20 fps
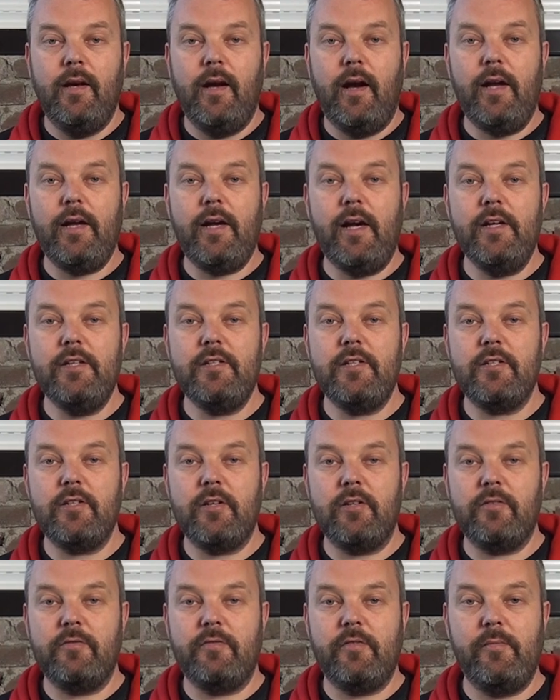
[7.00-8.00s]
Hi guys, it's
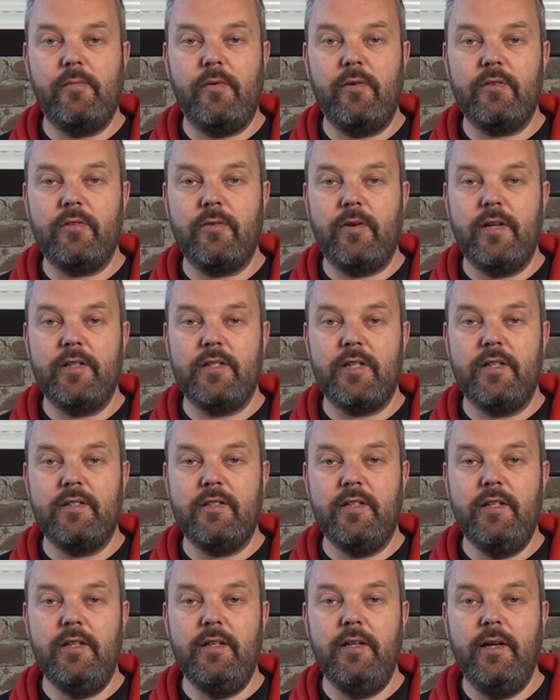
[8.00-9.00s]
Otto from Motorized
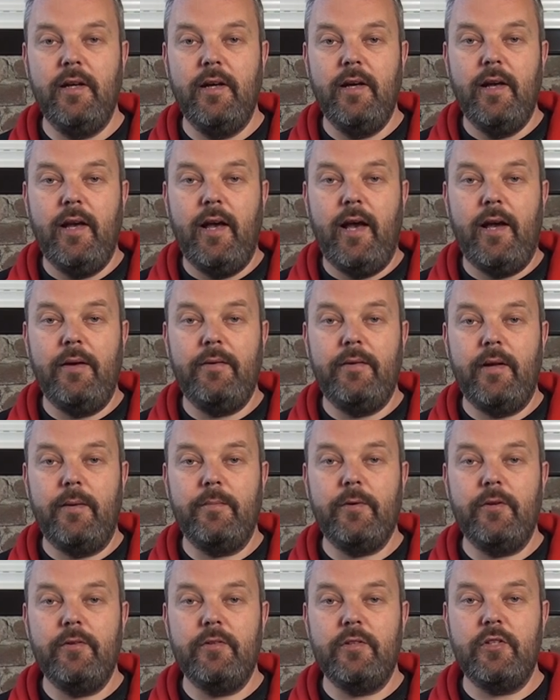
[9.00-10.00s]
IT, and
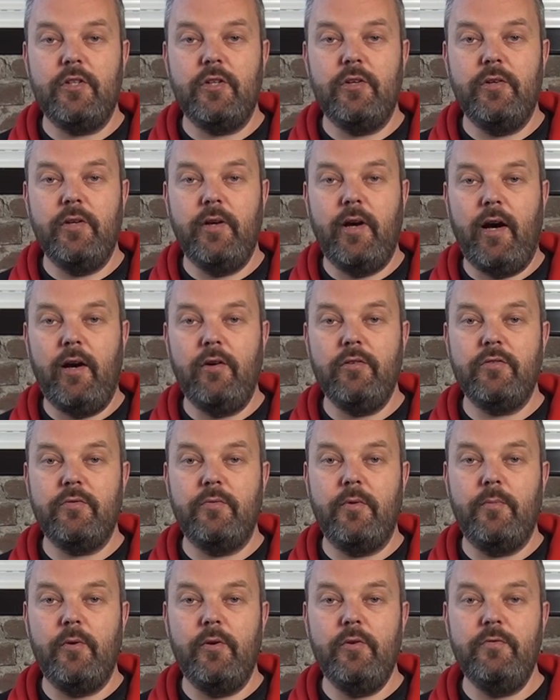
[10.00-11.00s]
I'm going to show you how to
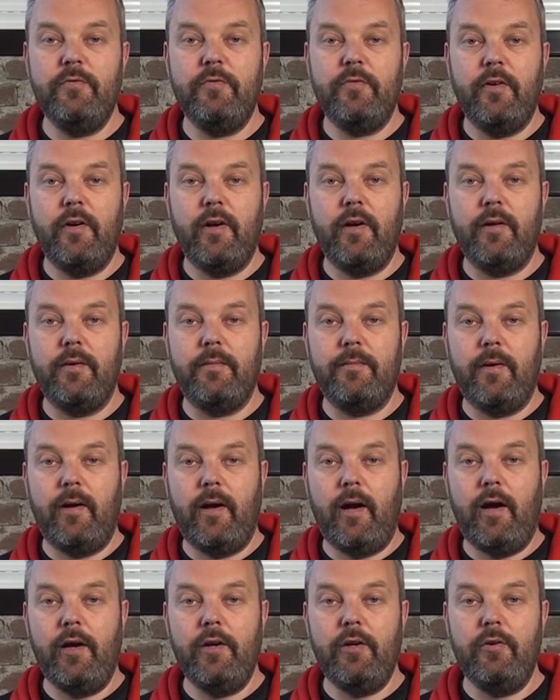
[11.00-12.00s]
remove
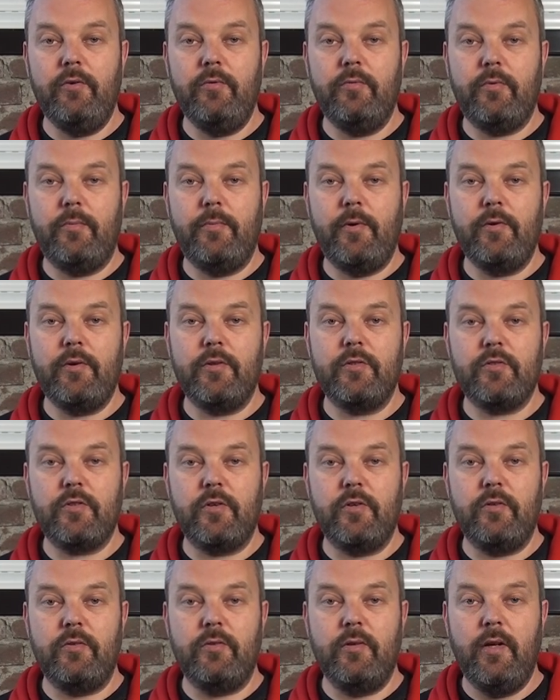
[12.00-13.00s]
IO remote
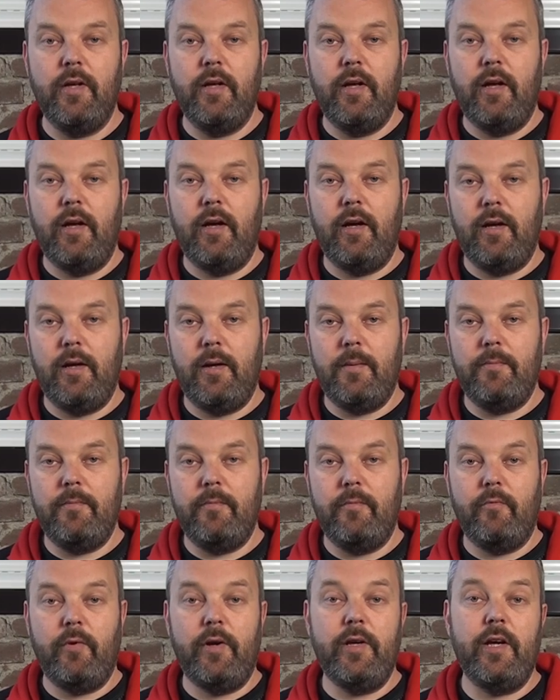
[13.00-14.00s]
control
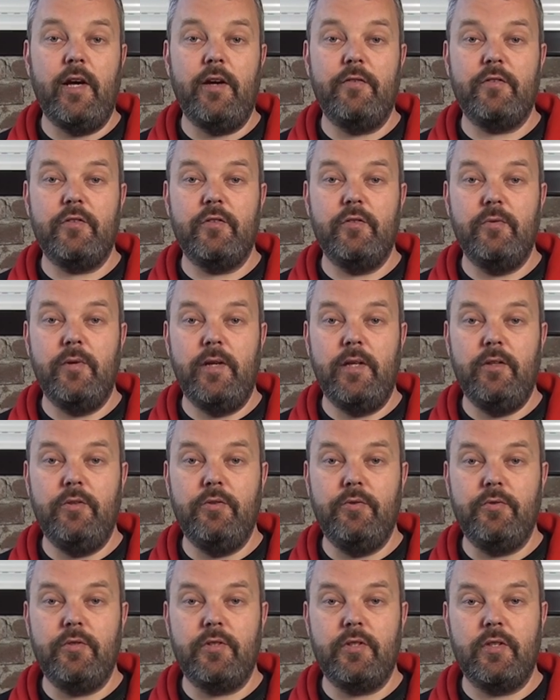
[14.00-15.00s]
when you have two in
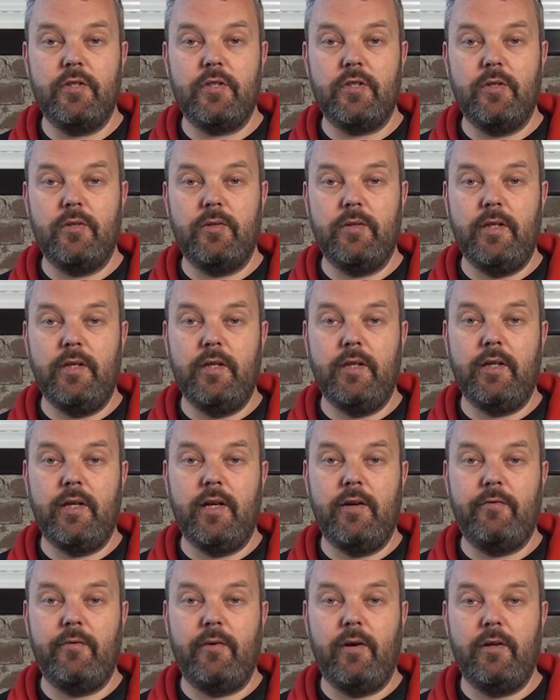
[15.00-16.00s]
use, so that you can
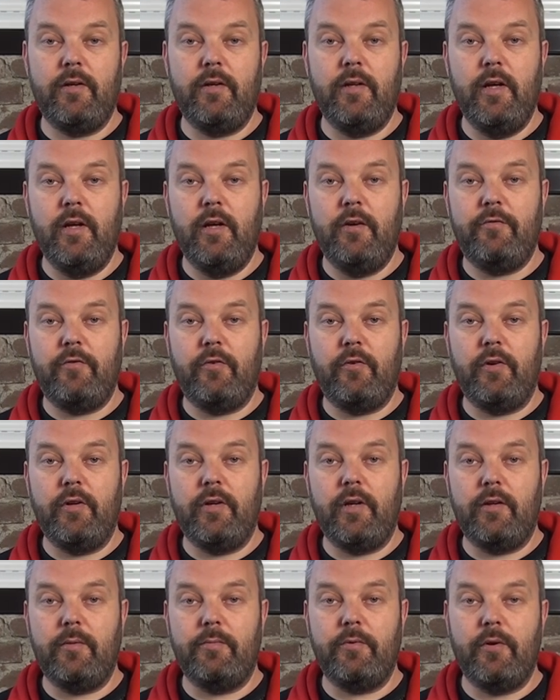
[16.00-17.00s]
have one for
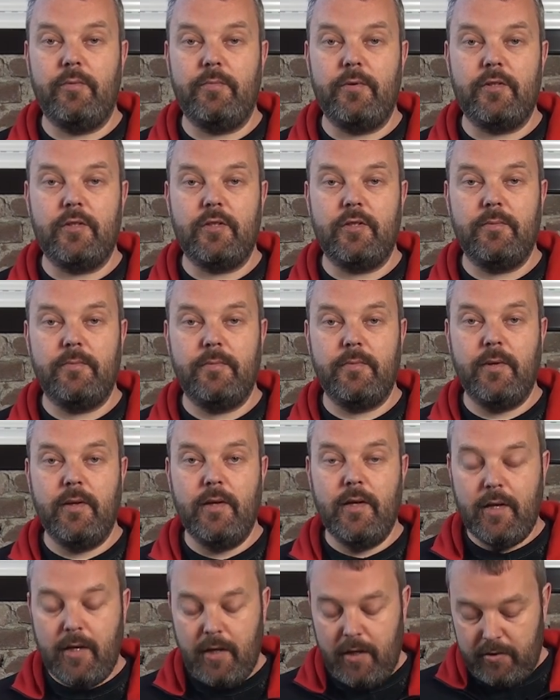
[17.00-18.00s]
another purpose.
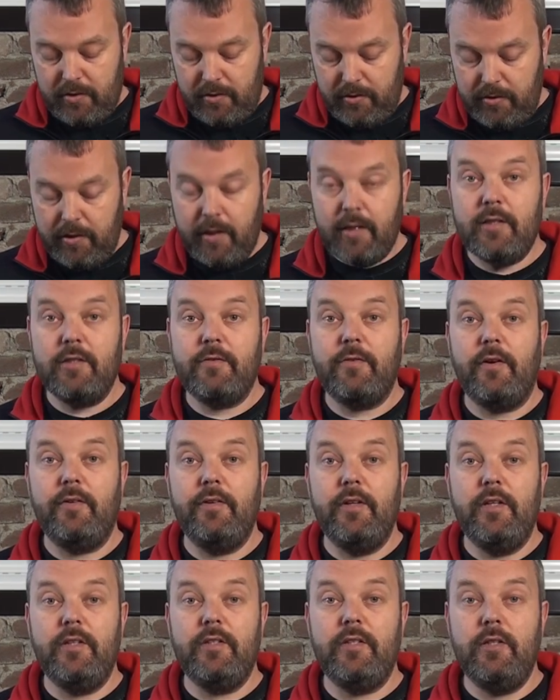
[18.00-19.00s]
To do that, it's
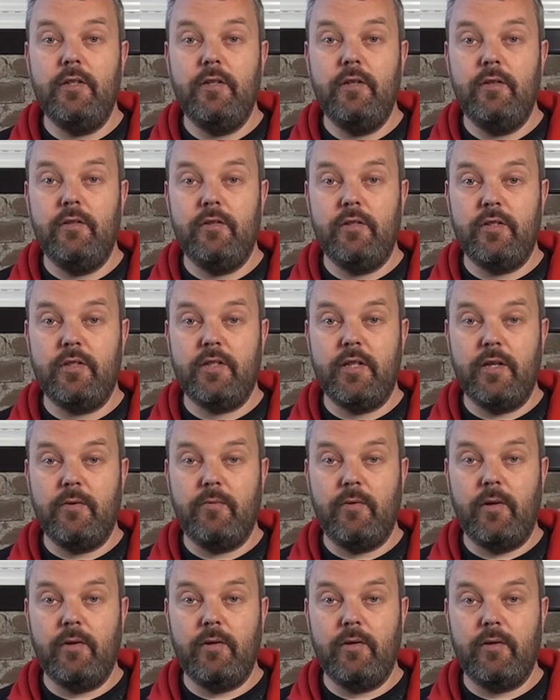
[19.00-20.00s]
very easy. You just take
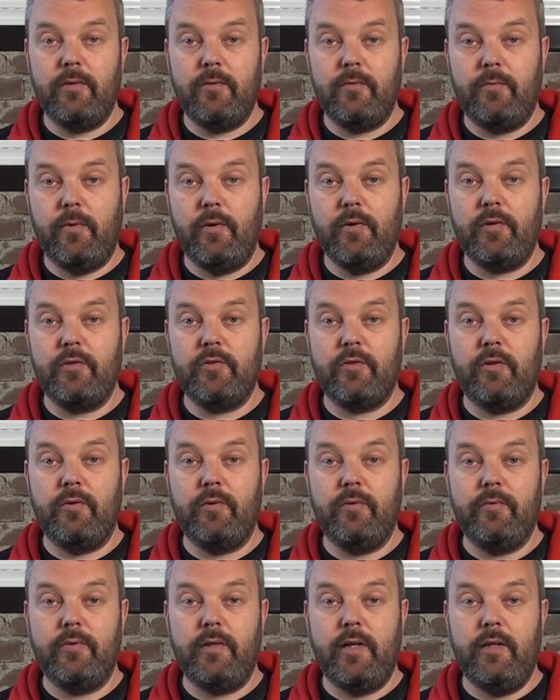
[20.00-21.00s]
one remote
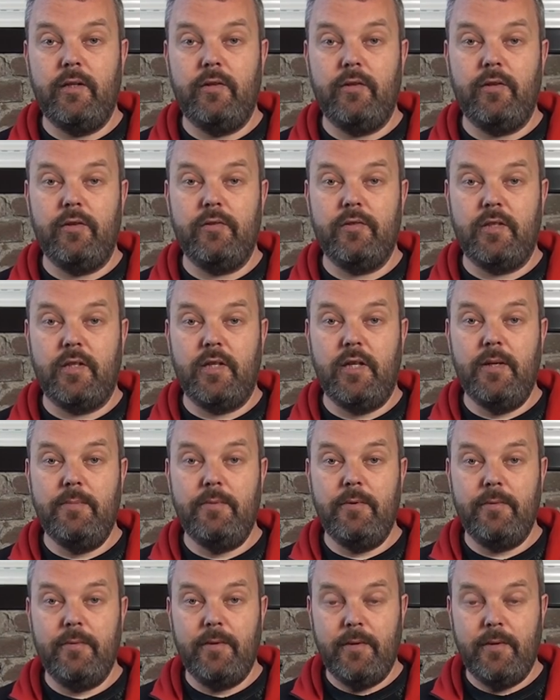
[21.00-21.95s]
control that you're going to keep,